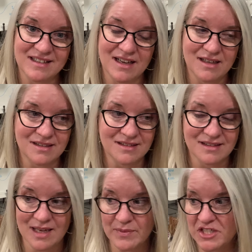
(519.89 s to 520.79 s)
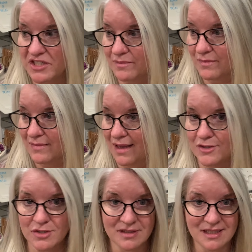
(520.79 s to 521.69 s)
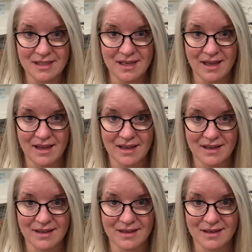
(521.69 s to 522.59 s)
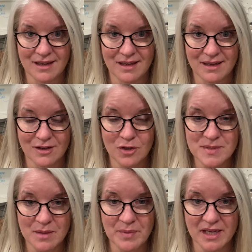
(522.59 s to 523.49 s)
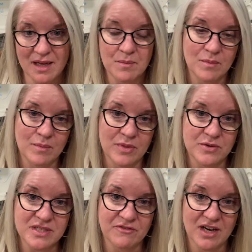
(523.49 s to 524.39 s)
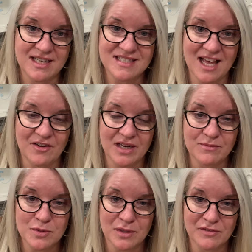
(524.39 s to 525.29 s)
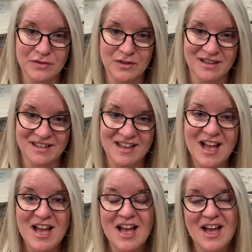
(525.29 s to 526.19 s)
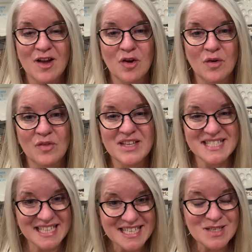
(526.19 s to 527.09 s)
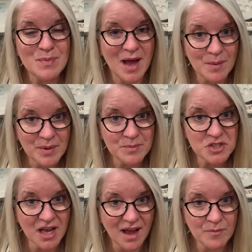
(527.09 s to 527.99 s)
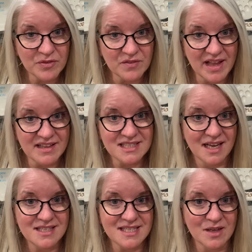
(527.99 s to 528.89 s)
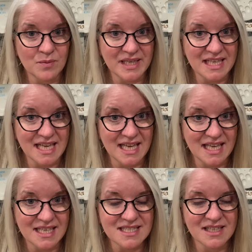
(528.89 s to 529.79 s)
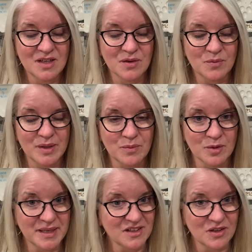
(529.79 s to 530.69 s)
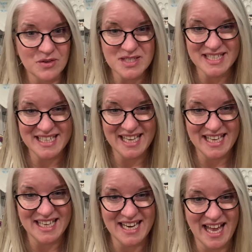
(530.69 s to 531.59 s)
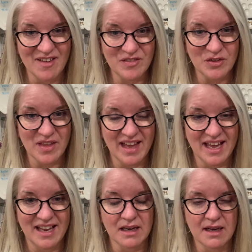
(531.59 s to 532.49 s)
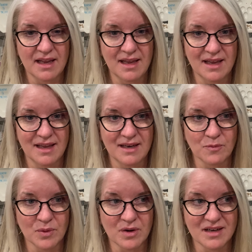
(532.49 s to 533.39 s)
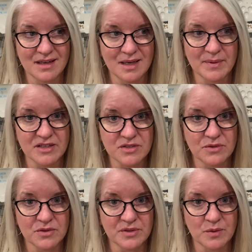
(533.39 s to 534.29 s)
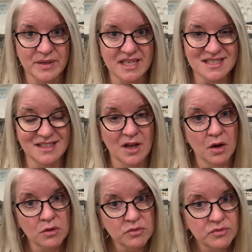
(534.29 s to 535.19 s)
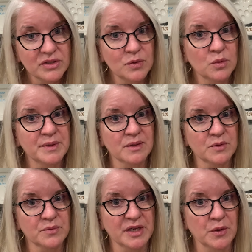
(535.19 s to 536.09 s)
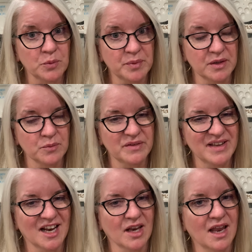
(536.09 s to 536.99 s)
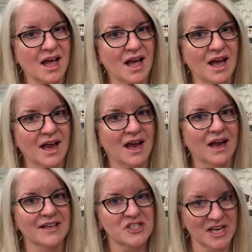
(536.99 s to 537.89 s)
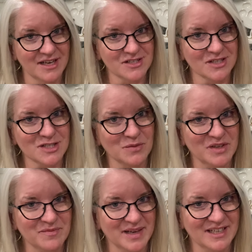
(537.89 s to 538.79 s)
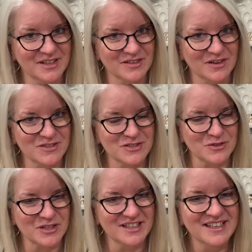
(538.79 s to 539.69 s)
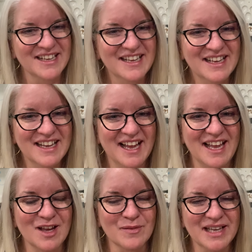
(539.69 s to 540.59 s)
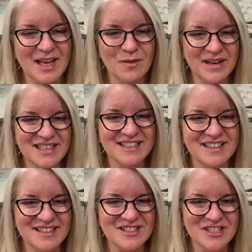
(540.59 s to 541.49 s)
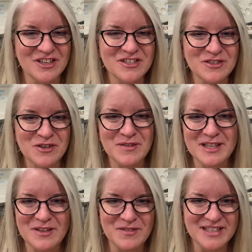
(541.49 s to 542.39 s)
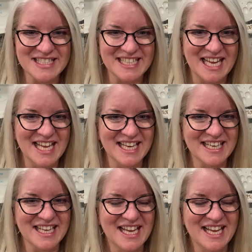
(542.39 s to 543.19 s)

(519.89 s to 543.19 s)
Uh, and we ship nationally and uh, curbside pickup Thursday, Friday, Saturday from 12 to 4. This is a pop-up shop for Valentine's Day weekend we will be closed again after that and we're going to need about two to three weeks and hopefully we'll be able to reopen. We've had a lot of changes that we've made here at our store and we can't wait to share our store with you once again.